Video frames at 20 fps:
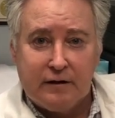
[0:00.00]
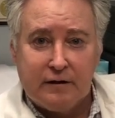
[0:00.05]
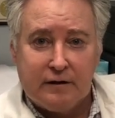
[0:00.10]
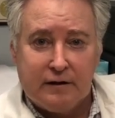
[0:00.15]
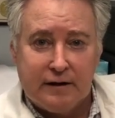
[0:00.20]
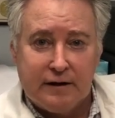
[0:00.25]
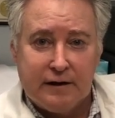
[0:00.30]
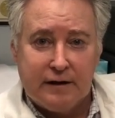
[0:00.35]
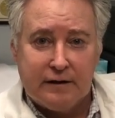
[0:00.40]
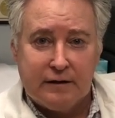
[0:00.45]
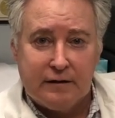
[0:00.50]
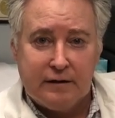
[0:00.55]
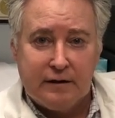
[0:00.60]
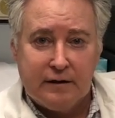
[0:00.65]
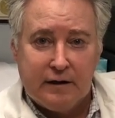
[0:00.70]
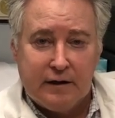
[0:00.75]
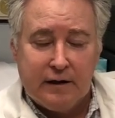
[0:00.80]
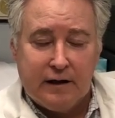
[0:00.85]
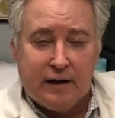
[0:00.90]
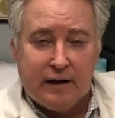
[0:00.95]
clinic,
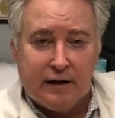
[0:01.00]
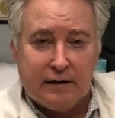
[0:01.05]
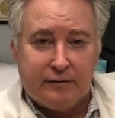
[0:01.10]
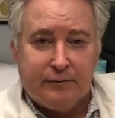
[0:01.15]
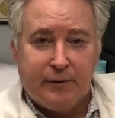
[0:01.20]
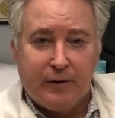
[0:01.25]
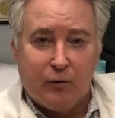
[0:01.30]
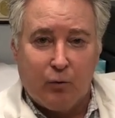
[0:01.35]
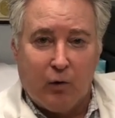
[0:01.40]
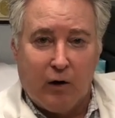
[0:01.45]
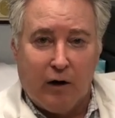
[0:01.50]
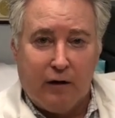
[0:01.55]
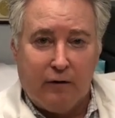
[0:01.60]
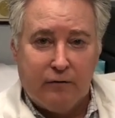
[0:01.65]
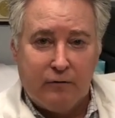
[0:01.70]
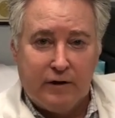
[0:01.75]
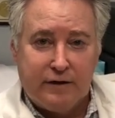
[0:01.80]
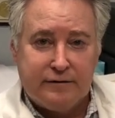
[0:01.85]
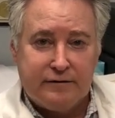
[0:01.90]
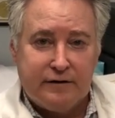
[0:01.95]
and it's been well
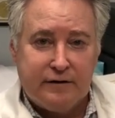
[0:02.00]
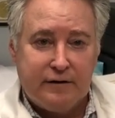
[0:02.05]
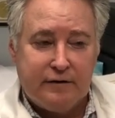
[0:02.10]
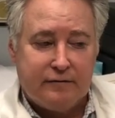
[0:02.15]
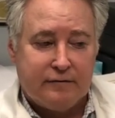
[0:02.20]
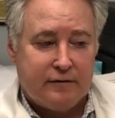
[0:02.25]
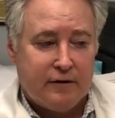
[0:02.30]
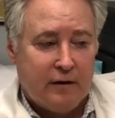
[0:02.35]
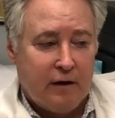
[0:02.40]
received